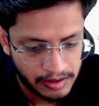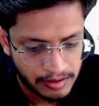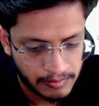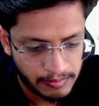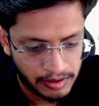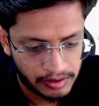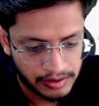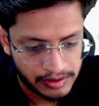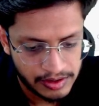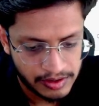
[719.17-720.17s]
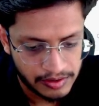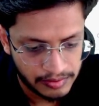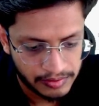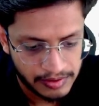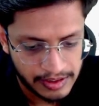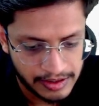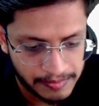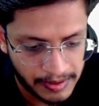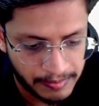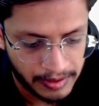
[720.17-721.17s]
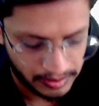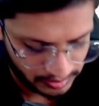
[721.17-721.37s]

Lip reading: balls to 6 people?